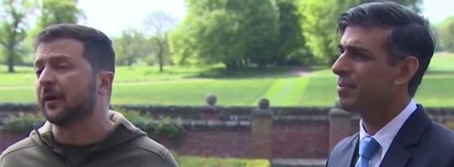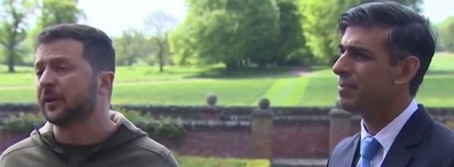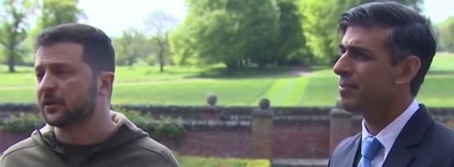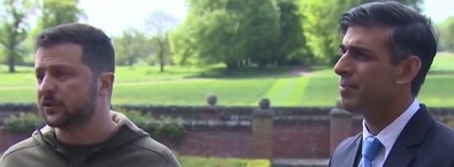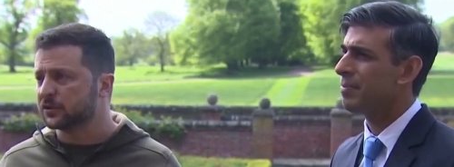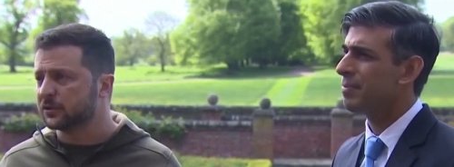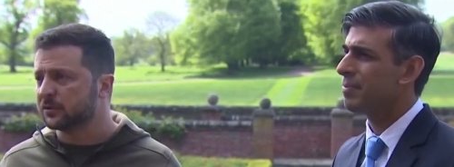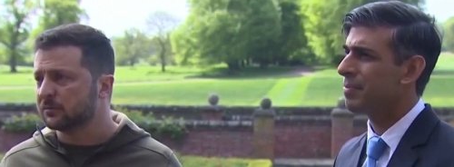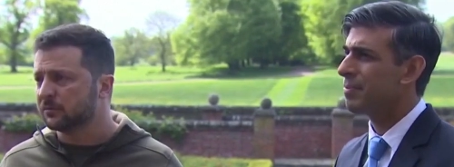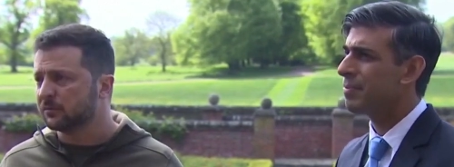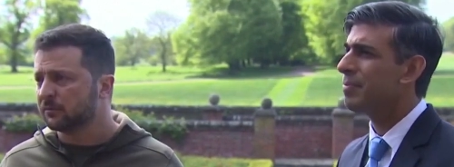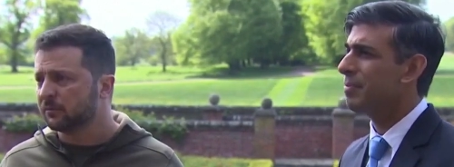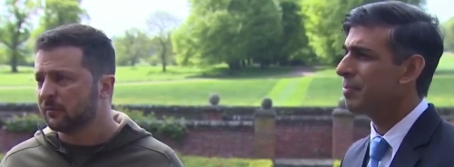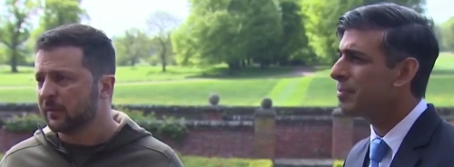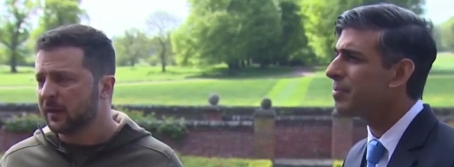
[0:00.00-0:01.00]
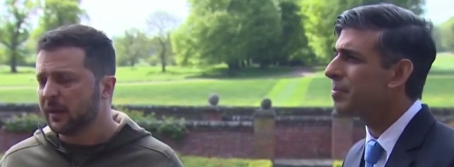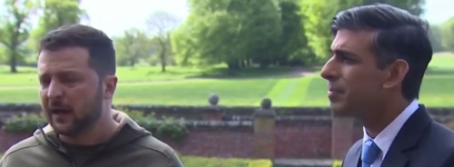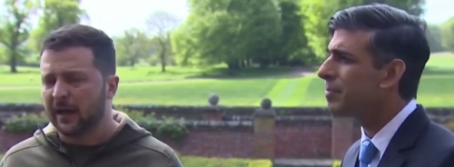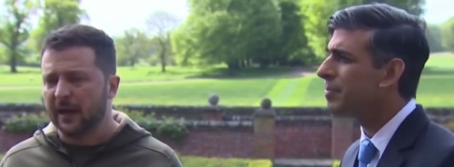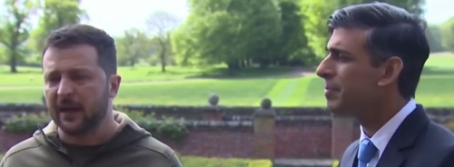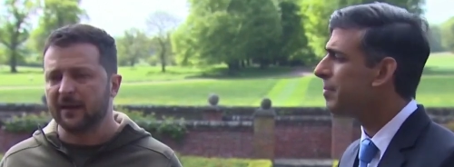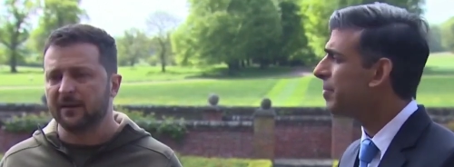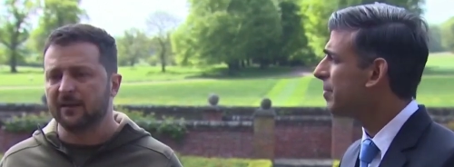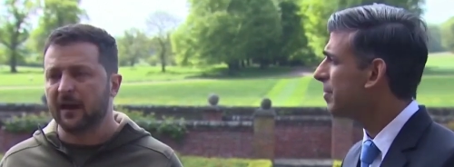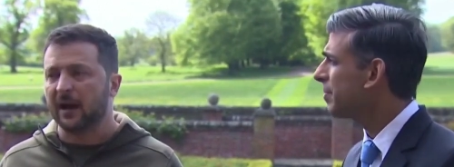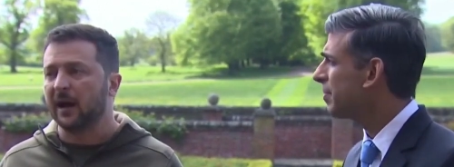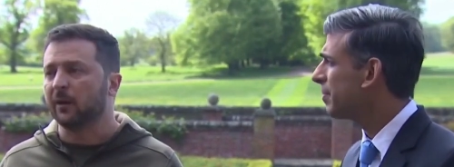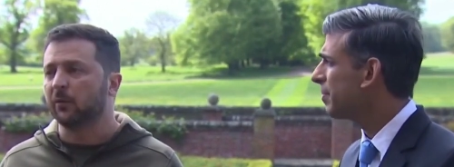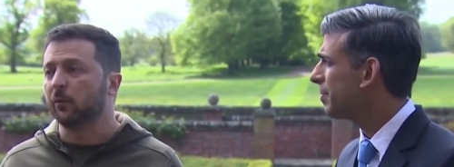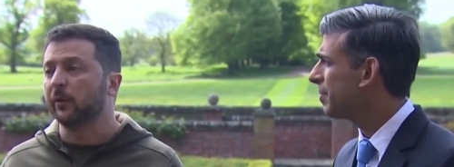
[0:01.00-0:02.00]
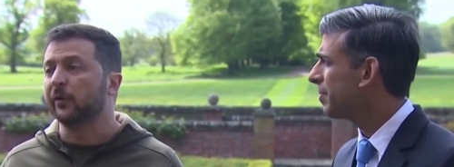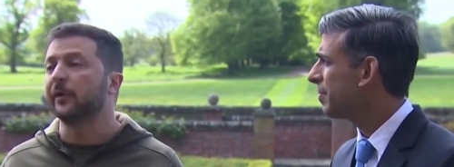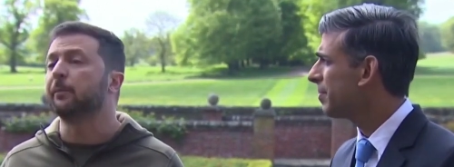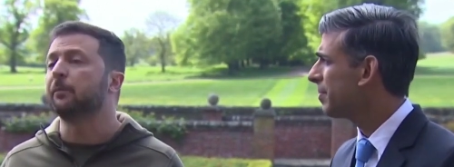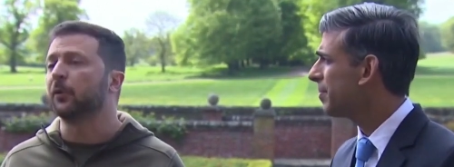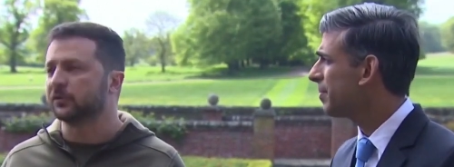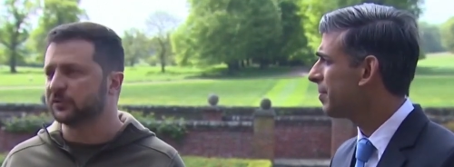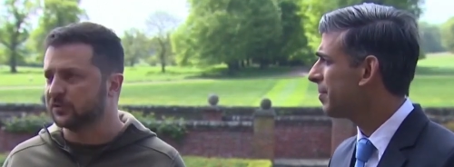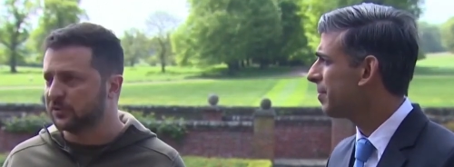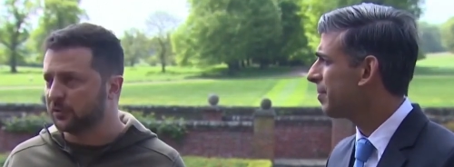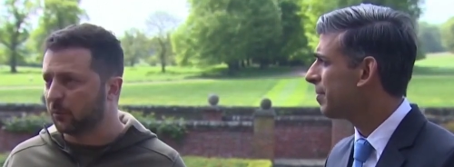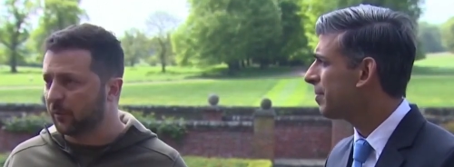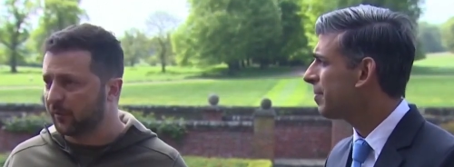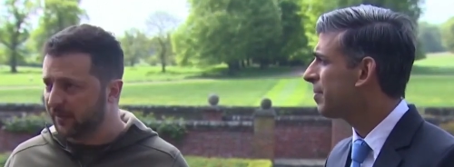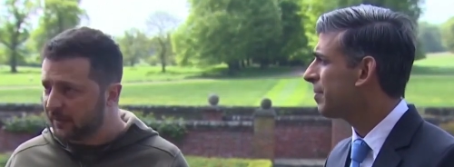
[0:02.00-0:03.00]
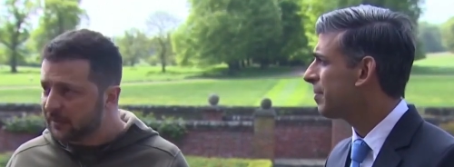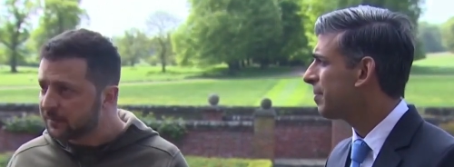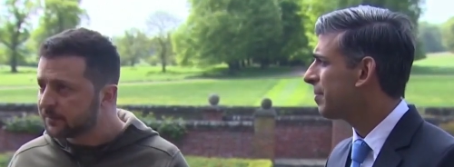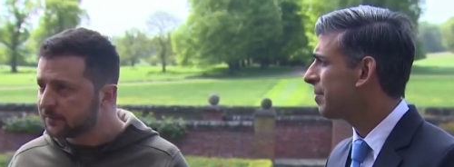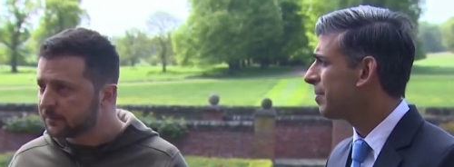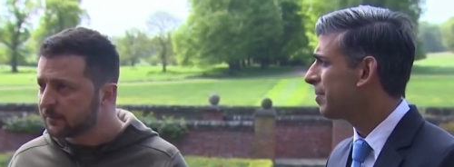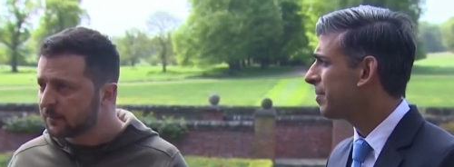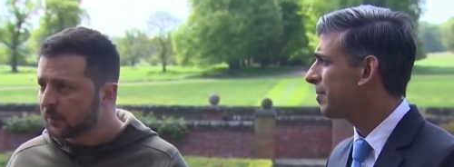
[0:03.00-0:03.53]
Speaker 1: coalition, and I'm very positive with it.